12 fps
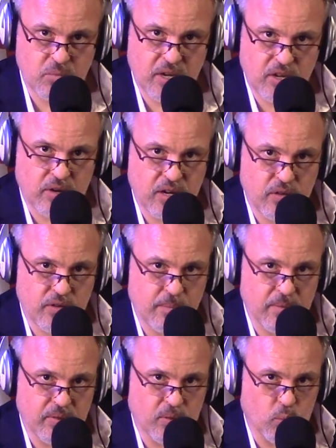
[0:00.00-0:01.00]
of my great
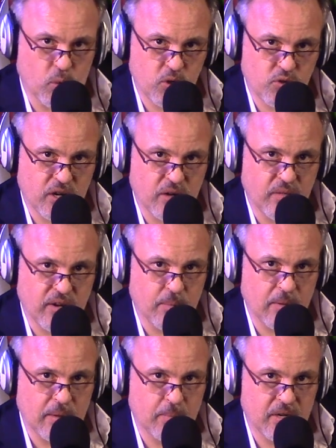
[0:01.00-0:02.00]
grandmother wandering
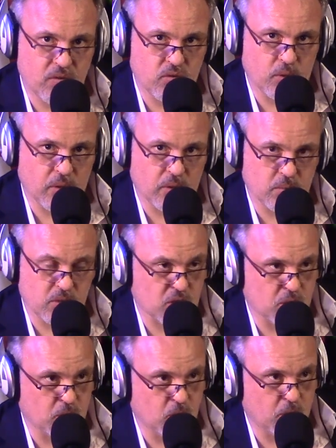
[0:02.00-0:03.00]
around my bedroom when I was a
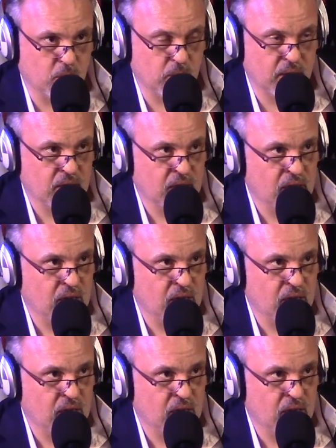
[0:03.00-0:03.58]
small boy,